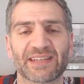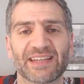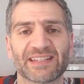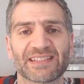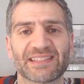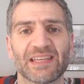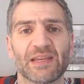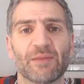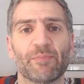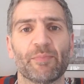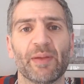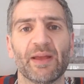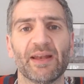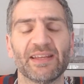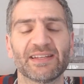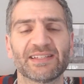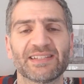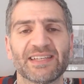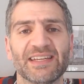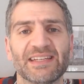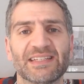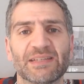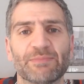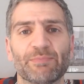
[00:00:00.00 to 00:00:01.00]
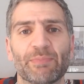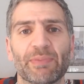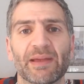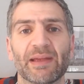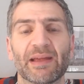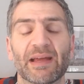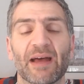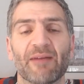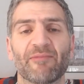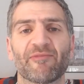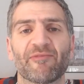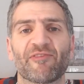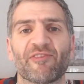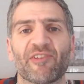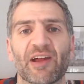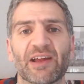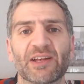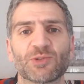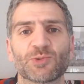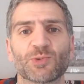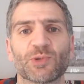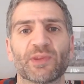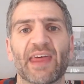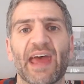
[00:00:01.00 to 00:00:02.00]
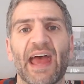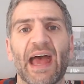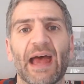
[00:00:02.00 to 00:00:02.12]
It's the ability to become friends with